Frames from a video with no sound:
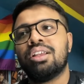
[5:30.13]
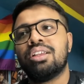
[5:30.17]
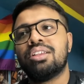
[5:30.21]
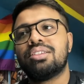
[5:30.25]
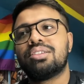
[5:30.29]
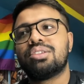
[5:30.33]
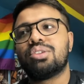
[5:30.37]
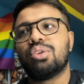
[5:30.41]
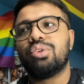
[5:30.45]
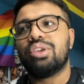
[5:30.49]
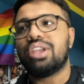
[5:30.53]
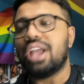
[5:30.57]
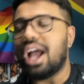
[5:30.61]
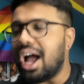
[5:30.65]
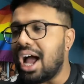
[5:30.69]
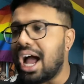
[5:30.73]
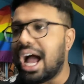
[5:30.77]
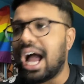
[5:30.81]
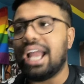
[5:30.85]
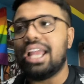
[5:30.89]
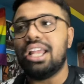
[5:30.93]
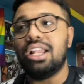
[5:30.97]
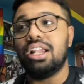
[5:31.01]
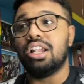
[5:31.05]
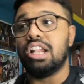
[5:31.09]
So yeah,
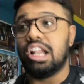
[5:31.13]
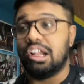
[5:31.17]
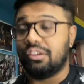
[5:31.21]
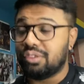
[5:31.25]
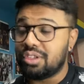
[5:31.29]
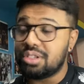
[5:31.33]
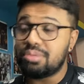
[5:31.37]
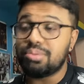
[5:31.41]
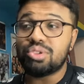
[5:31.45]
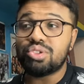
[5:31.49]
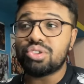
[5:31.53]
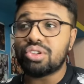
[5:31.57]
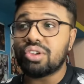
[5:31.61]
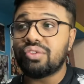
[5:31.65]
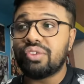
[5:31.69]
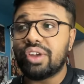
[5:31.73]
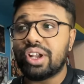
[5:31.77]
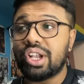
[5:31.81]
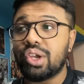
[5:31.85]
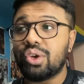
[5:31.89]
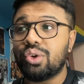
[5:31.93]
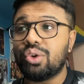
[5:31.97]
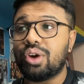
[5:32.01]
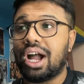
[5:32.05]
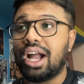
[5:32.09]
I love this music
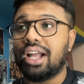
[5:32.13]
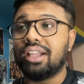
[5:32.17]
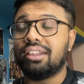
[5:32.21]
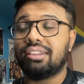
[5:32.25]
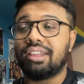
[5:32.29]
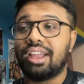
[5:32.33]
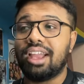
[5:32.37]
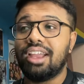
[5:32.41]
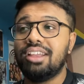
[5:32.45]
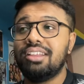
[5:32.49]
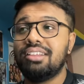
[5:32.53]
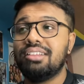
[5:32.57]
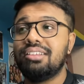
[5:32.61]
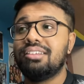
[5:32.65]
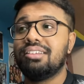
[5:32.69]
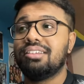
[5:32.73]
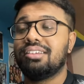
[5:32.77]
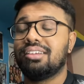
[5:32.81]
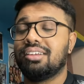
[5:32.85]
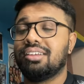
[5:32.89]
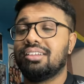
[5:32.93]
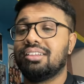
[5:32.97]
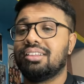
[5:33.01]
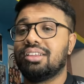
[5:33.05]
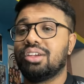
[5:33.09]
video. I think
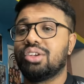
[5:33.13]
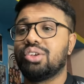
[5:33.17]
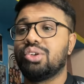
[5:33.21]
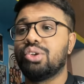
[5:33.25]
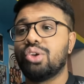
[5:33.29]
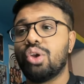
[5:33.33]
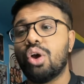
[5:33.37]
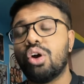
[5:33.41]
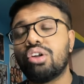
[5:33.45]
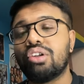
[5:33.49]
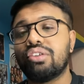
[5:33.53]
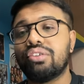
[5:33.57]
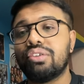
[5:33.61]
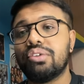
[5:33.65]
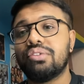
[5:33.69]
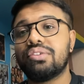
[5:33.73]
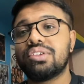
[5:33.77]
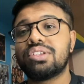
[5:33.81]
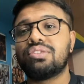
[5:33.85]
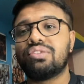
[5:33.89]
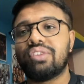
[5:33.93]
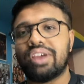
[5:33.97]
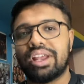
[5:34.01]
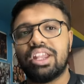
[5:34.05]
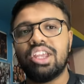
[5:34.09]
the choreography
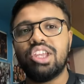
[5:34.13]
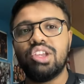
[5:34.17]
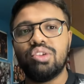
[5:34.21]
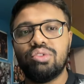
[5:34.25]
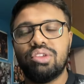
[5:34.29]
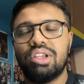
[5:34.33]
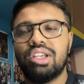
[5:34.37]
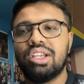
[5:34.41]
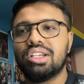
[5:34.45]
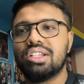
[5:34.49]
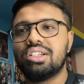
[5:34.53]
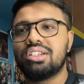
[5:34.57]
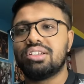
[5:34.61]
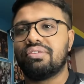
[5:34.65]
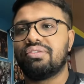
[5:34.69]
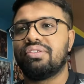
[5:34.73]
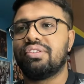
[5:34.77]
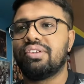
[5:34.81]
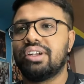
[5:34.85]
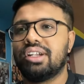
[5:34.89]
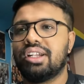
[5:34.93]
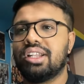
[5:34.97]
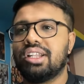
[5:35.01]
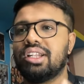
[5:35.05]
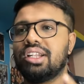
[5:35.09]
was very unique and
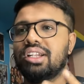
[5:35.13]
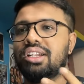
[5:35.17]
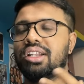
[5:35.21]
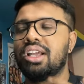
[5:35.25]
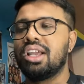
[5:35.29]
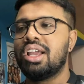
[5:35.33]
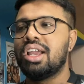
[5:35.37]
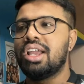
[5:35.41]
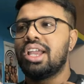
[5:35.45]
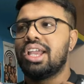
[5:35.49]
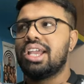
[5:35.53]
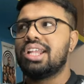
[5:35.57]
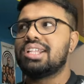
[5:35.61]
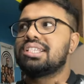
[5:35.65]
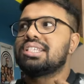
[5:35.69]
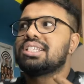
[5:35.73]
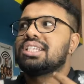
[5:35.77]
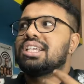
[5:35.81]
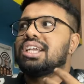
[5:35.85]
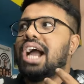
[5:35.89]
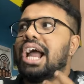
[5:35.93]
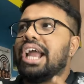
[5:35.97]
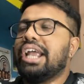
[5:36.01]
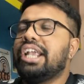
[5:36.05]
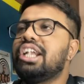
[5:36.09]
different, and it's
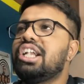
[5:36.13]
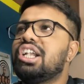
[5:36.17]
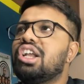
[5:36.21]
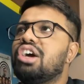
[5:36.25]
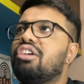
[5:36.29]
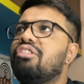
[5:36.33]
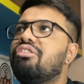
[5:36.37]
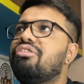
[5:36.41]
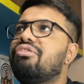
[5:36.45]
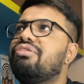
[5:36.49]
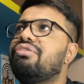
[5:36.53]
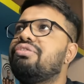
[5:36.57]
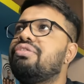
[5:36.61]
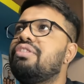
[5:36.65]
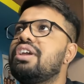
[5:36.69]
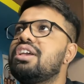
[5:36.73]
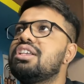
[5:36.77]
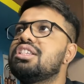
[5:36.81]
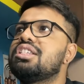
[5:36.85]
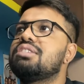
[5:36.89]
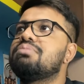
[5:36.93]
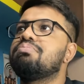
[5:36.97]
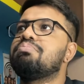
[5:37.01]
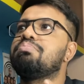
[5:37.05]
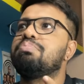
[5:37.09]
kind of
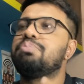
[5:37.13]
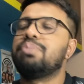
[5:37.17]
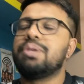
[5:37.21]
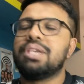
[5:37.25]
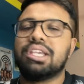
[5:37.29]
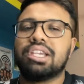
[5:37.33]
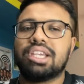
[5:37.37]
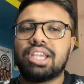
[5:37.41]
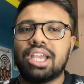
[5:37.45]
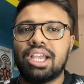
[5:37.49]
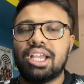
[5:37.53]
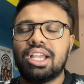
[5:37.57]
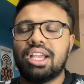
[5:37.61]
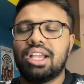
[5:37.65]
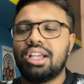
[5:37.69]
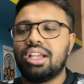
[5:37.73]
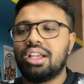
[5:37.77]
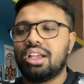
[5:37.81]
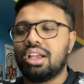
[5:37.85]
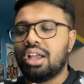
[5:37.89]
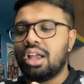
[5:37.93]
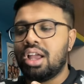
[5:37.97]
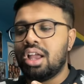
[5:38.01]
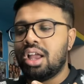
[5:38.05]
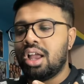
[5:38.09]
is
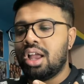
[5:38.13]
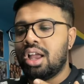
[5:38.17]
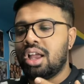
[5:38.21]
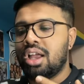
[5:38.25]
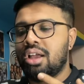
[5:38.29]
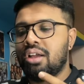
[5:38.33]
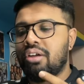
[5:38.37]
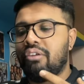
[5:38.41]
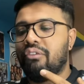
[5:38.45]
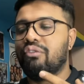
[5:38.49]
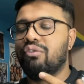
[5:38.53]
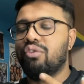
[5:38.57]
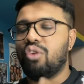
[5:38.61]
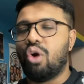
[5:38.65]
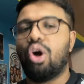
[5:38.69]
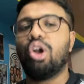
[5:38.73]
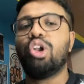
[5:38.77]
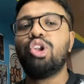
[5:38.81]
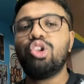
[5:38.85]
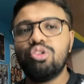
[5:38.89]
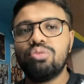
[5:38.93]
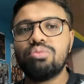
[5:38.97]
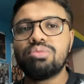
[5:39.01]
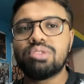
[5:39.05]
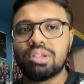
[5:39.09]
speaking
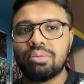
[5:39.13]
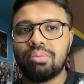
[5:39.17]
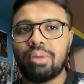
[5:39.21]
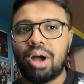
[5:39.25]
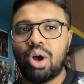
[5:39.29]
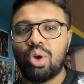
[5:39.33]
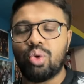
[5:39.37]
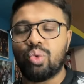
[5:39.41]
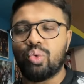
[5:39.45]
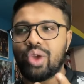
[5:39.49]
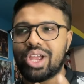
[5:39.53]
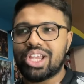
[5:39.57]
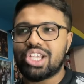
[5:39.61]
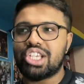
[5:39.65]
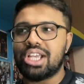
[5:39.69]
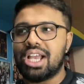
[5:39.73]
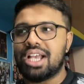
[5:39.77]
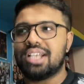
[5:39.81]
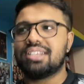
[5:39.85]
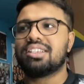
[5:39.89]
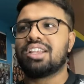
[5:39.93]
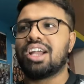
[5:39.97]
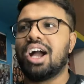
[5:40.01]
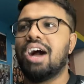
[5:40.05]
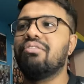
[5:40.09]
volumes about where she
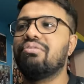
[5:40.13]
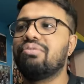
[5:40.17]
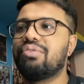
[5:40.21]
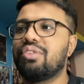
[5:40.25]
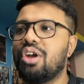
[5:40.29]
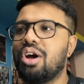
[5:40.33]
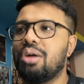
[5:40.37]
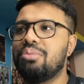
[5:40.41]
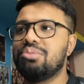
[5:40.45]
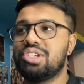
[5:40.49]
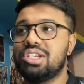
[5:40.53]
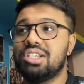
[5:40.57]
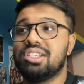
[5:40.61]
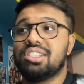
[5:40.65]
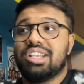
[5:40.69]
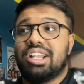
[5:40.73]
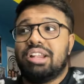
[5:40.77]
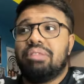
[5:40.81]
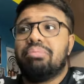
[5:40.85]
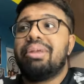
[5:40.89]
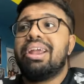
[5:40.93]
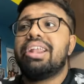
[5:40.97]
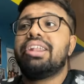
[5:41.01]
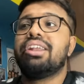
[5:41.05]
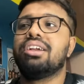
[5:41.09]
has come from. She's
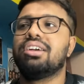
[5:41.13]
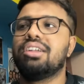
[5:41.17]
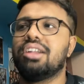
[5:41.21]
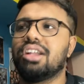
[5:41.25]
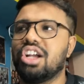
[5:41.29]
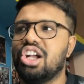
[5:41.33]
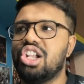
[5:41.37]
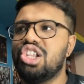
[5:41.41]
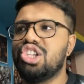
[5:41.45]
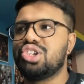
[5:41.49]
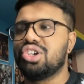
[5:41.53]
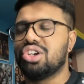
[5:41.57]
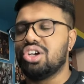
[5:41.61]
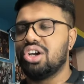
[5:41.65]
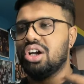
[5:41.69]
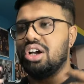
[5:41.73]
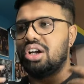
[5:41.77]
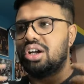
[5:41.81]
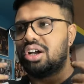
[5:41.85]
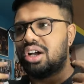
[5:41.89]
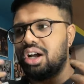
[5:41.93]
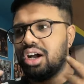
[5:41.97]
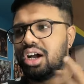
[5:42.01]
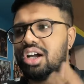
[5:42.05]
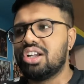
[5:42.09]
celebrating her
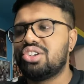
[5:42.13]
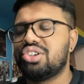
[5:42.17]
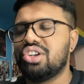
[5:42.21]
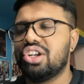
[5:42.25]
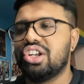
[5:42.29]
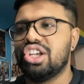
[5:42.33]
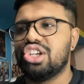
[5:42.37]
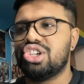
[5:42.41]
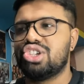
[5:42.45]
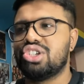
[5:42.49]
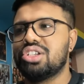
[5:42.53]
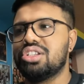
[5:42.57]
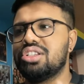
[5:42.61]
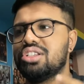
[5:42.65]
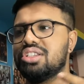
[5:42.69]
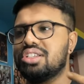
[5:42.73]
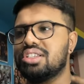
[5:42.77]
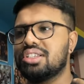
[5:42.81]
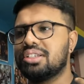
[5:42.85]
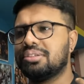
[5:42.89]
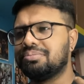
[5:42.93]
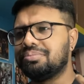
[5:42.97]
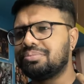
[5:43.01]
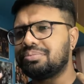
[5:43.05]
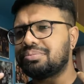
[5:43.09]
culture, her traditions,